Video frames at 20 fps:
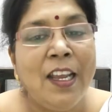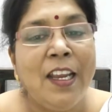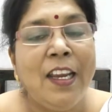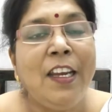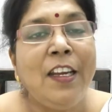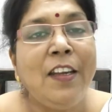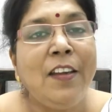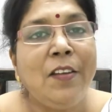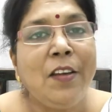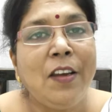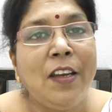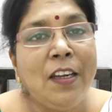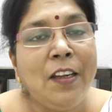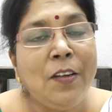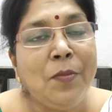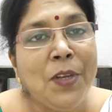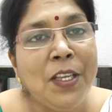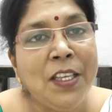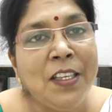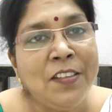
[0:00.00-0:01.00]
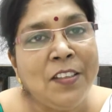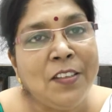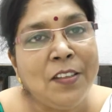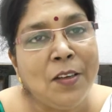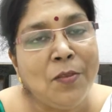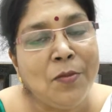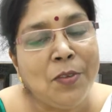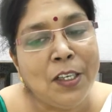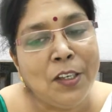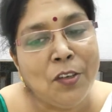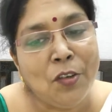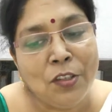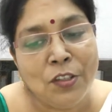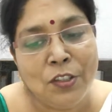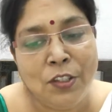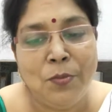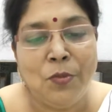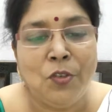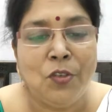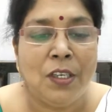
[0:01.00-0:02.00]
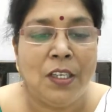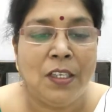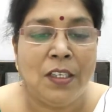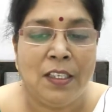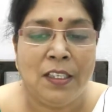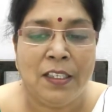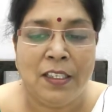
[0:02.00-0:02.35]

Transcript: It means the word oxymoron